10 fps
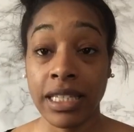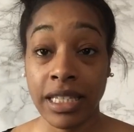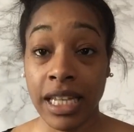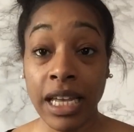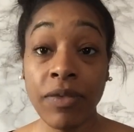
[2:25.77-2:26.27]

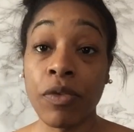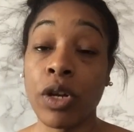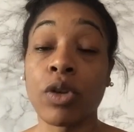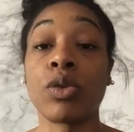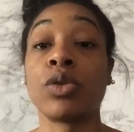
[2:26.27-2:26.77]
skin
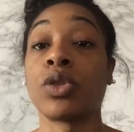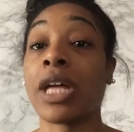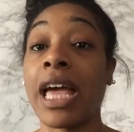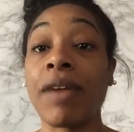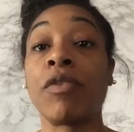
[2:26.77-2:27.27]
follicles or
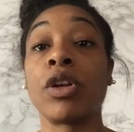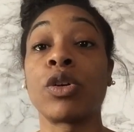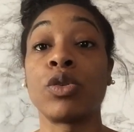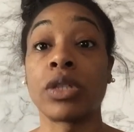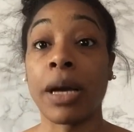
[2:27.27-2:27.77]
the hair
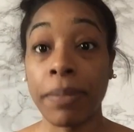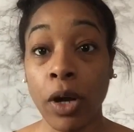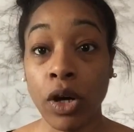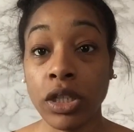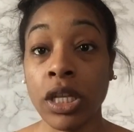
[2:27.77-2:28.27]
follicles are
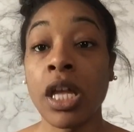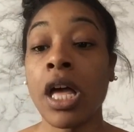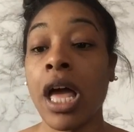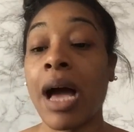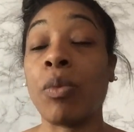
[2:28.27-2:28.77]
blocked,
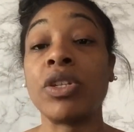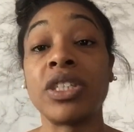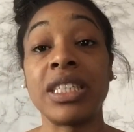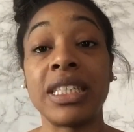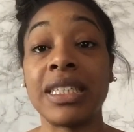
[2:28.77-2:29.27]
and when you're
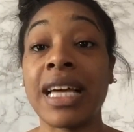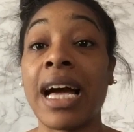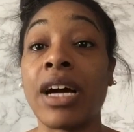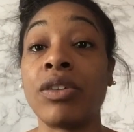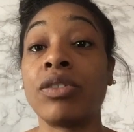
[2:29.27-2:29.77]
sitting
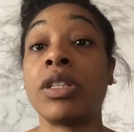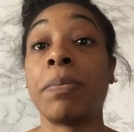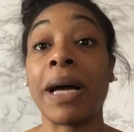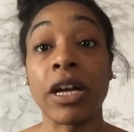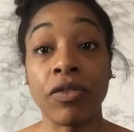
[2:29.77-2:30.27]
down, the
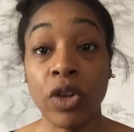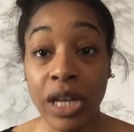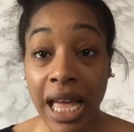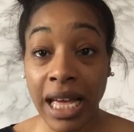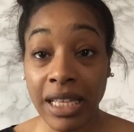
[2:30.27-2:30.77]
back of your
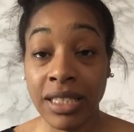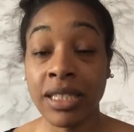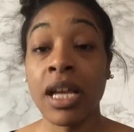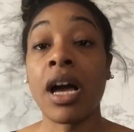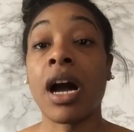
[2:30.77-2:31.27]
legs
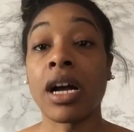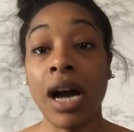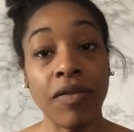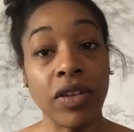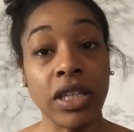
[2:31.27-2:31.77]
are
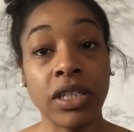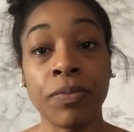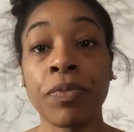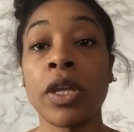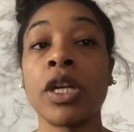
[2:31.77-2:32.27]
covered.
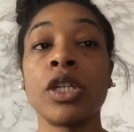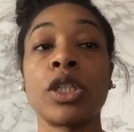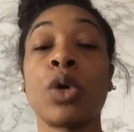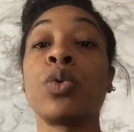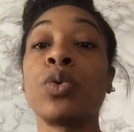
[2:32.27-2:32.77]

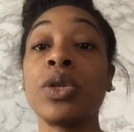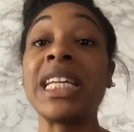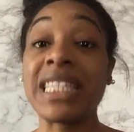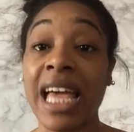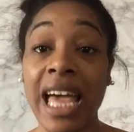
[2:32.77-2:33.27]
So all
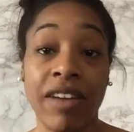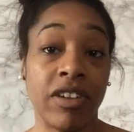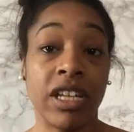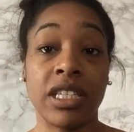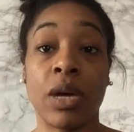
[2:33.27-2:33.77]
these
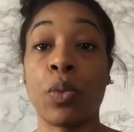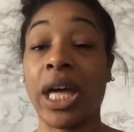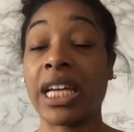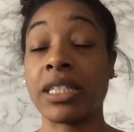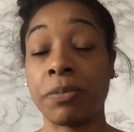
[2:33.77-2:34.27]
areas that we're
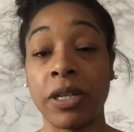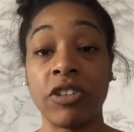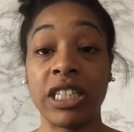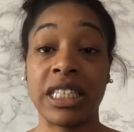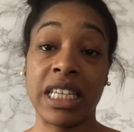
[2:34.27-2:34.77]

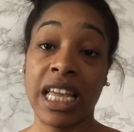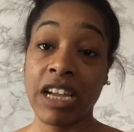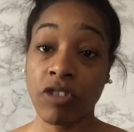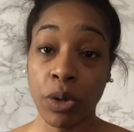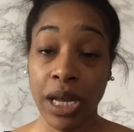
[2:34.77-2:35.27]
experiencing
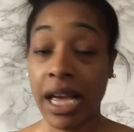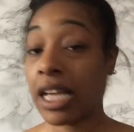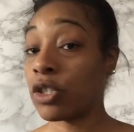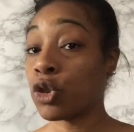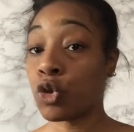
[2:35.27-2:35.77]
ingrown
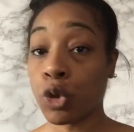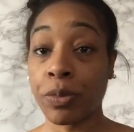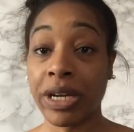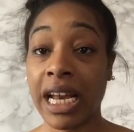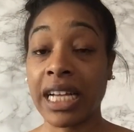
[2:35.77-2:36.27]
hairs or
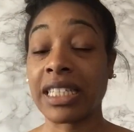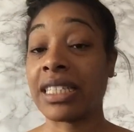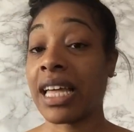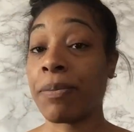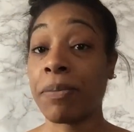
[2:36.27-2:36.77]
strawberry legs,
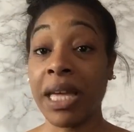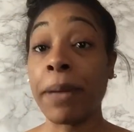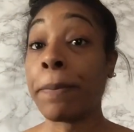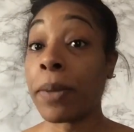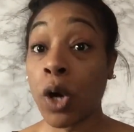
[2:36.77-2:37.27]
they're
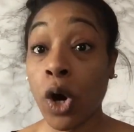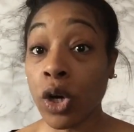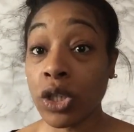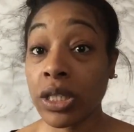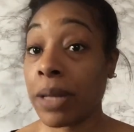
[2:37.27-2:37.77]
being
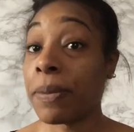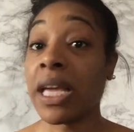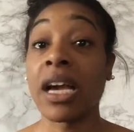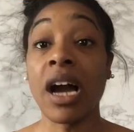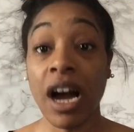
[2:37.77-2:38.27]
blocked, they're
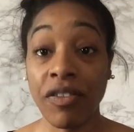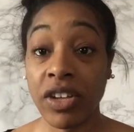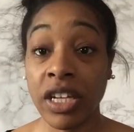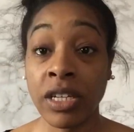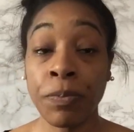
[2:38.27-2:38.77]
being
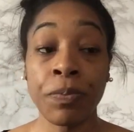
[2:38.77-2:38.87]
covered,